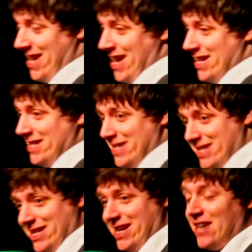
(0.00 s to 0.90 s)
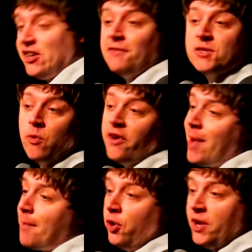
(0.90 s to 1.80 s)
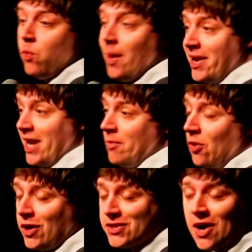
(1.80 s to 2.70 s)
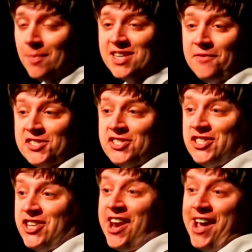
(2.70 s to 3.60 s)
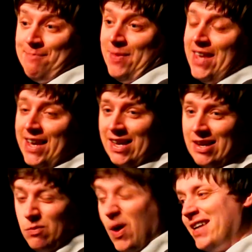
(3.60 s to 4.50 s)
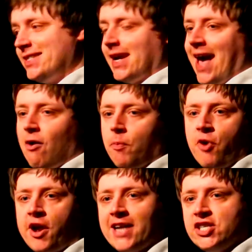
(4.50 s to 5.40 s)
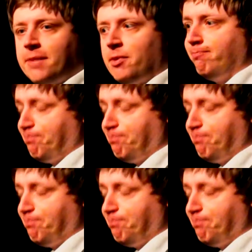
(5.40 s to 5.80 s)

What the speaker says: And I don't have to worry about pulling women anymore, because I got myself a stunner. Well, it's a cattle prod actually, but